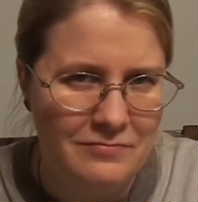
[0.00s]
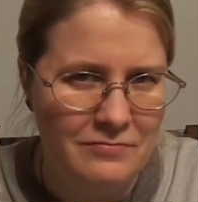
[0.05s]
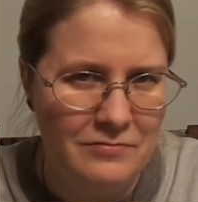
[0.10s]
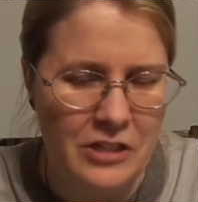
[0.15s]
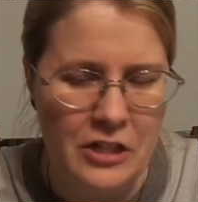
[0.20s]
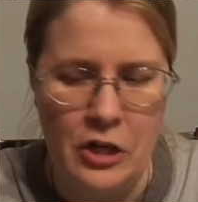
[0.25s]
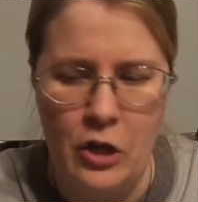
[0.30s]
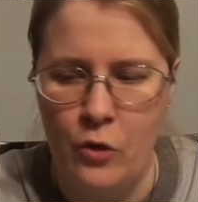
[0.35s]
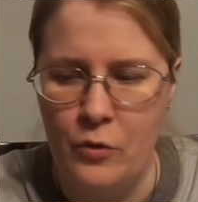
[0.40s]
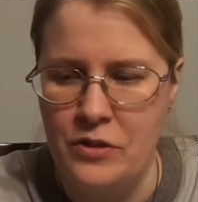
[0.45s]

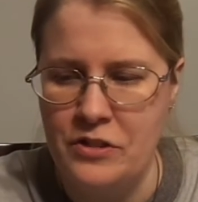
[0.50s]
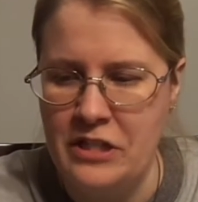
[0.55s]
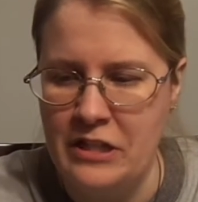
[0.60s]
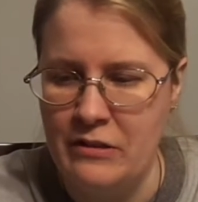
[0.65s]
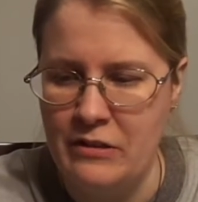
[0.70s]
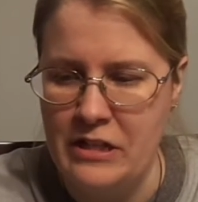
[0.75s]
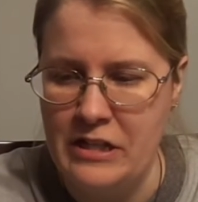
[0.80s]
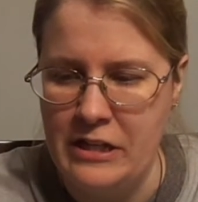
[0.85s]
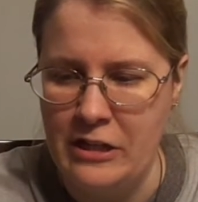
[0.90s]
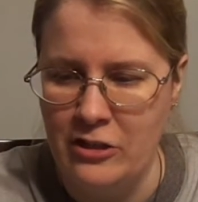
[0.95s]
And
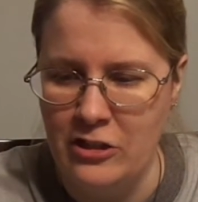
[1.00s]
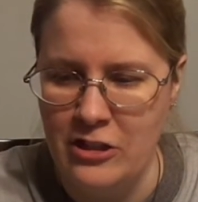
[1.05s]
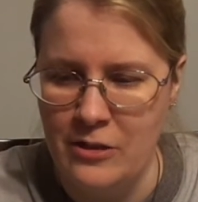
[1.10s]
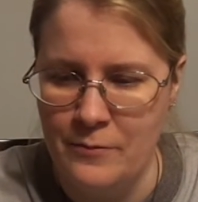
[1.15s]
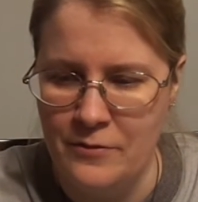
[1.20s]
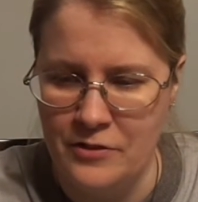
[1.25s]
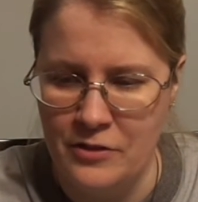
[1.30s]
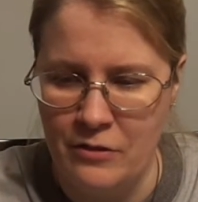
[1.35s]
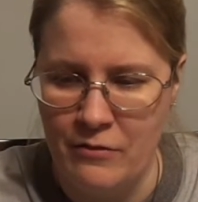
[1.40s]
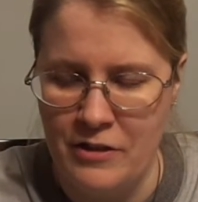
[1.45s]
Terry Gilliam
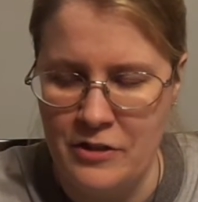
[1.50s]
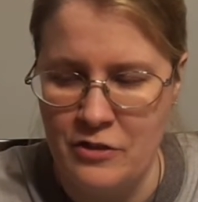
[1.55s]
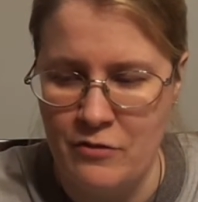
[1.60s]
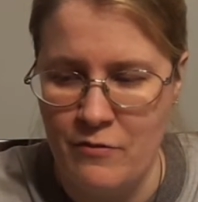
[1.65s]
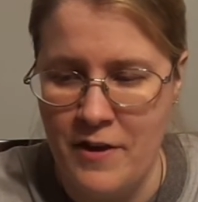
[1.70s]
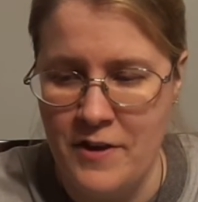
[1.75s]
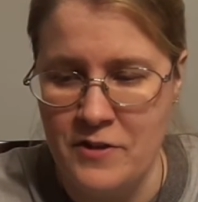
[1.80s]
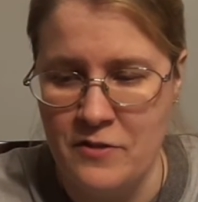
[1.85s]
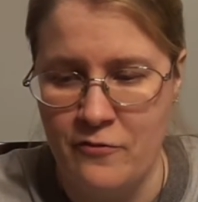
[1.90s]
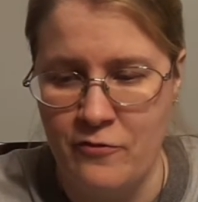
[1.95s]
is a great
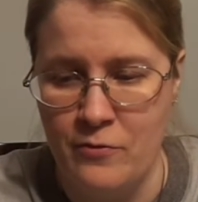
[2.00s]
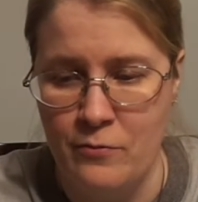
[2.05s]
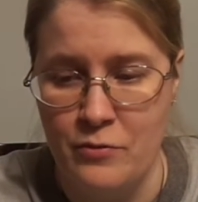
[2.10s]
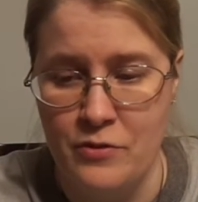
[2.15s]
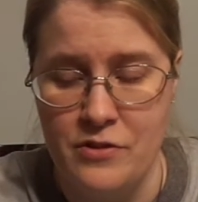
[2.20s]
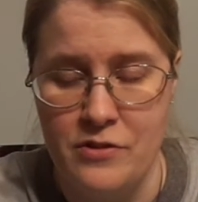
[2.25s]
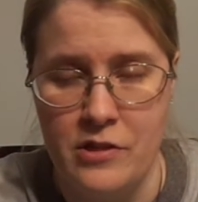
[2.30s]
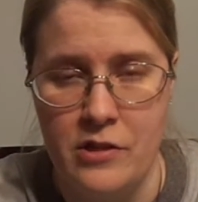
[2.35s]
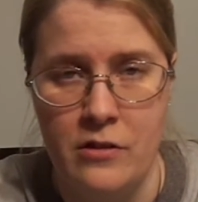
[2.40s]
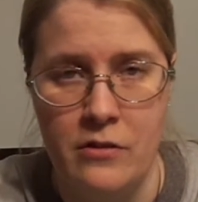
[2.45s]
director from
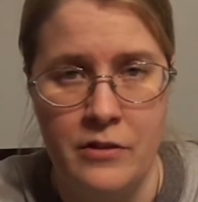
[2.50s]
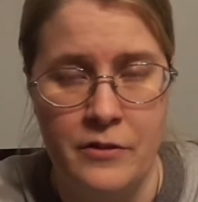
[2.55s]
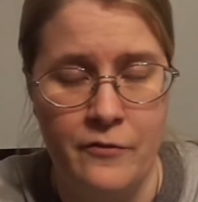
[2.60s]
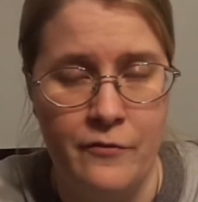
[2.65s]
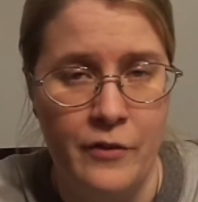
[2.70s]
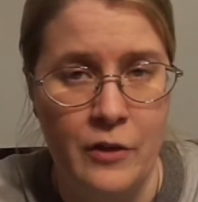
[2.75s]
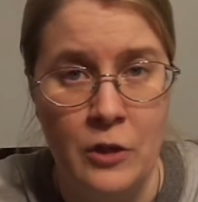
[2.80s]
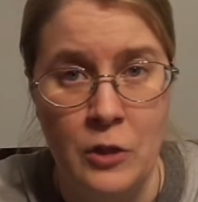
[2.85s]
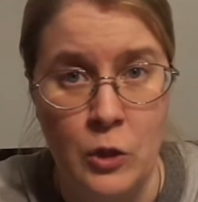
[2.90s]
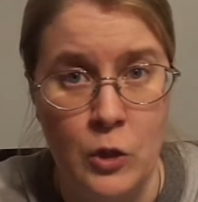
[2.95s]
Brazil and
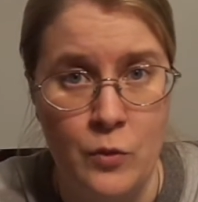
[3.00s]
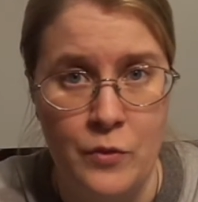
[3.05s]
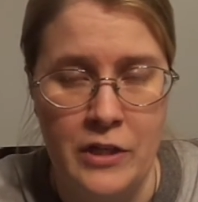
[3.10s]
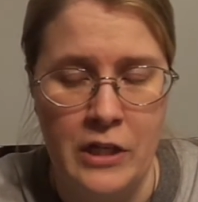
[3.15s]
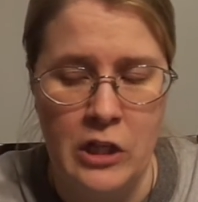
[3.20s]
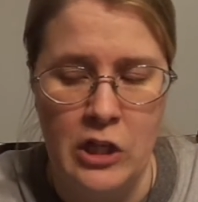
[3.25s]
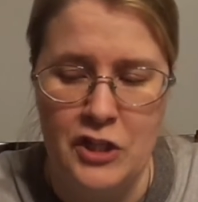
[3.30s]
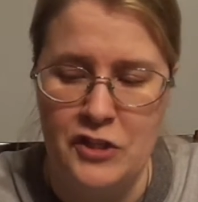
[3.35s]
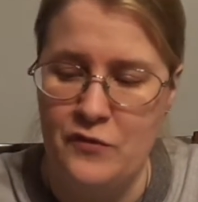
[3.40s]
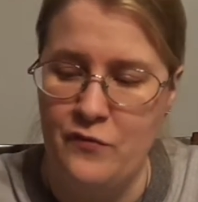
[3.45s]
Fear and Loathing
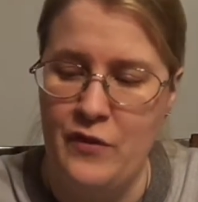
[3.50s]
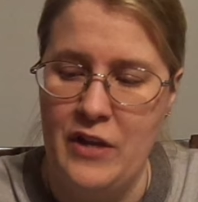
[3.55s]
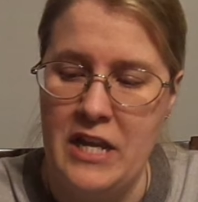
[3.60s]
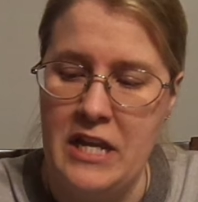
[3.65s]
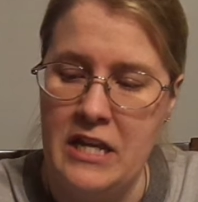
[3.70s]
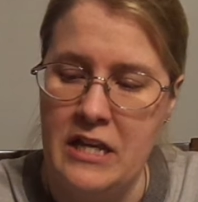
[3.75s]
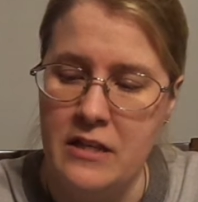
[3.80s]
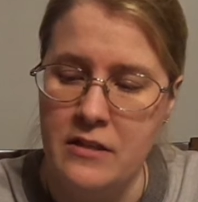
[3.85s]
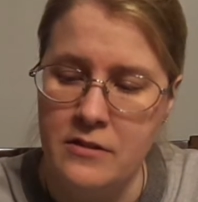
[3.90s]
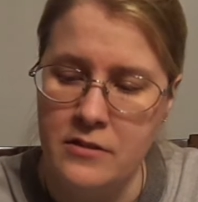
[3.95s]
in Las
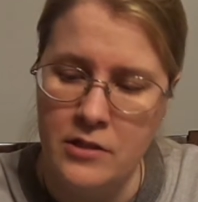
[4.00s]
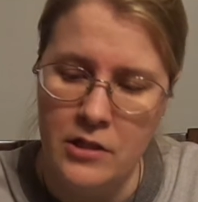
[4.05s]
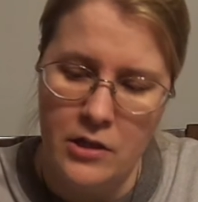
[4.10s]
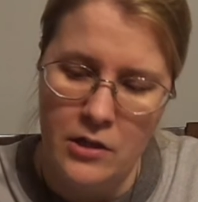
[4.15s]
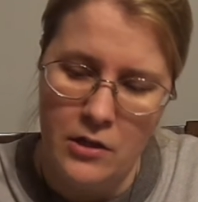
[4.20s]
Vegas.